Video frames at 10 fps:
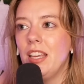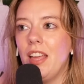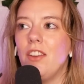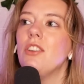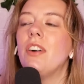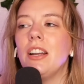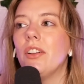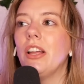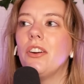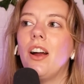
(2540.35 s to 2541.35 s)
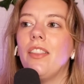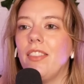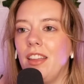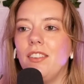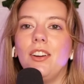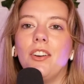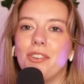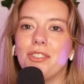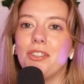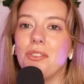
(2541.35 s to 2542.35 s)
And then you find out later on that they
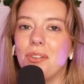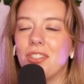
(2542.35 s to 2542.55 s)
understood you the whole